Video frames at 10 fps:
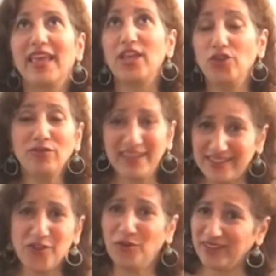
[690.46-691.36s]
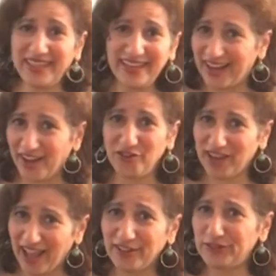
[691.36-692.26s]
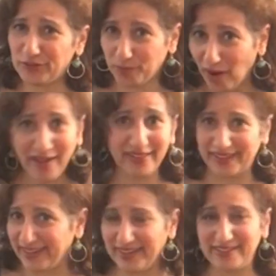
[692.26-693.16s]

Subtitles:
you can totally eat 100 calories of broccoli.